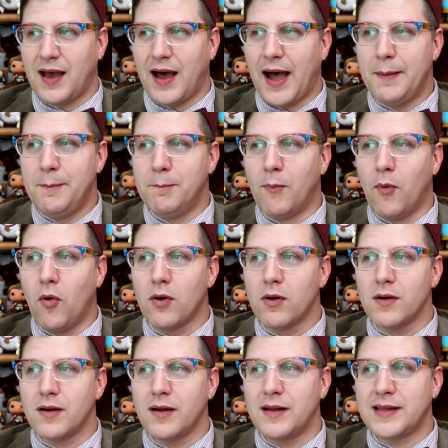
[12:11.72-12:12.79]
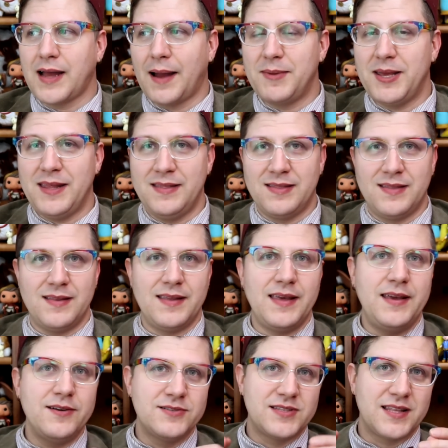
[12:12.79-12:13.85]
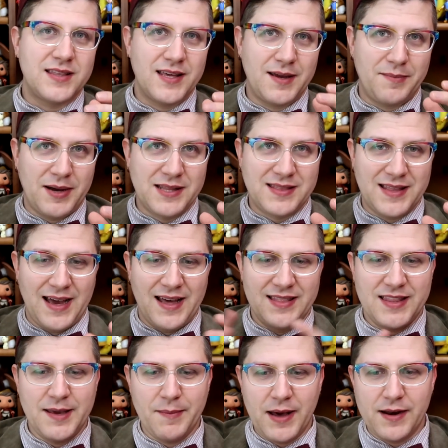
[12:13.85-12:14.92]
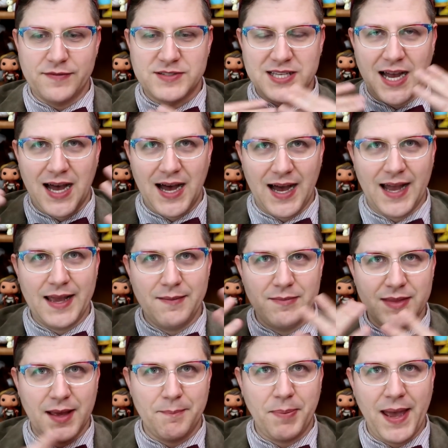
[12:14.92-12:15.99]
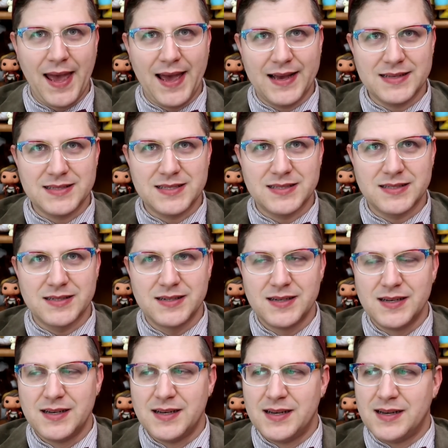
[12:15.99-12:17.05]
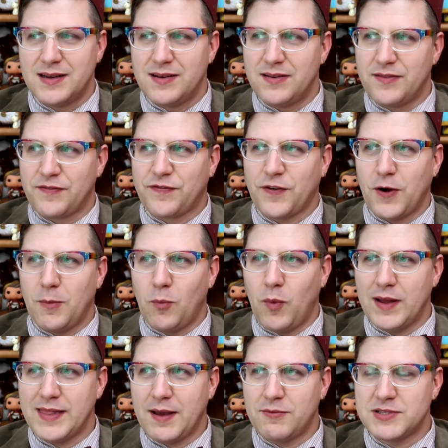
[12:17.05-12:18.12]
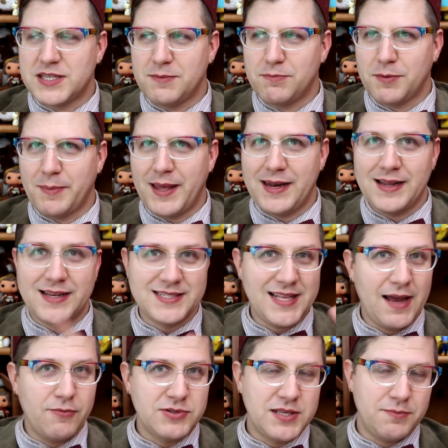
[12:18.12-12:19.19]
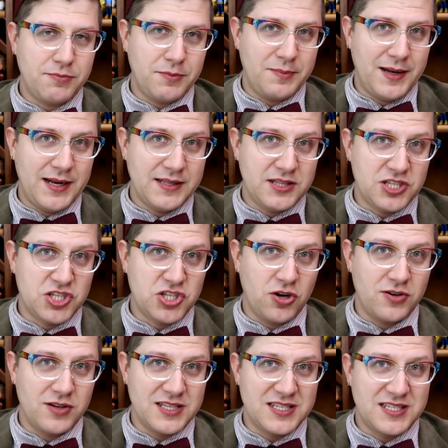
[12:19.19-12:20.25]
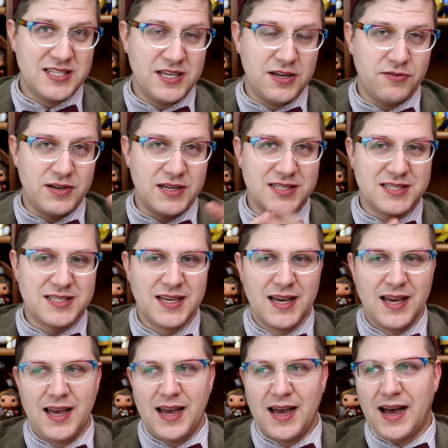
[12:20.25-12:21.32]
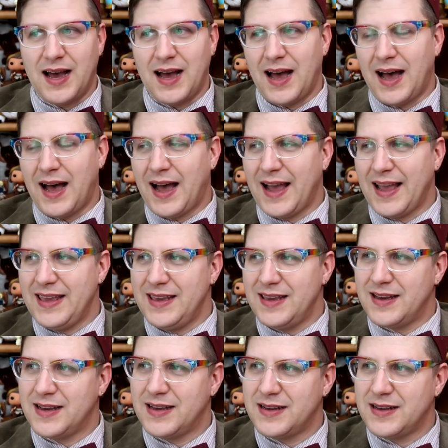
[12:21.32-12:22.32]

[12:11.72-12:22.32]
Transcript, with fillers: I mean, here's the thing about that. The amount of time that passed from when that was implemented, because that was implemented at the start of the series, I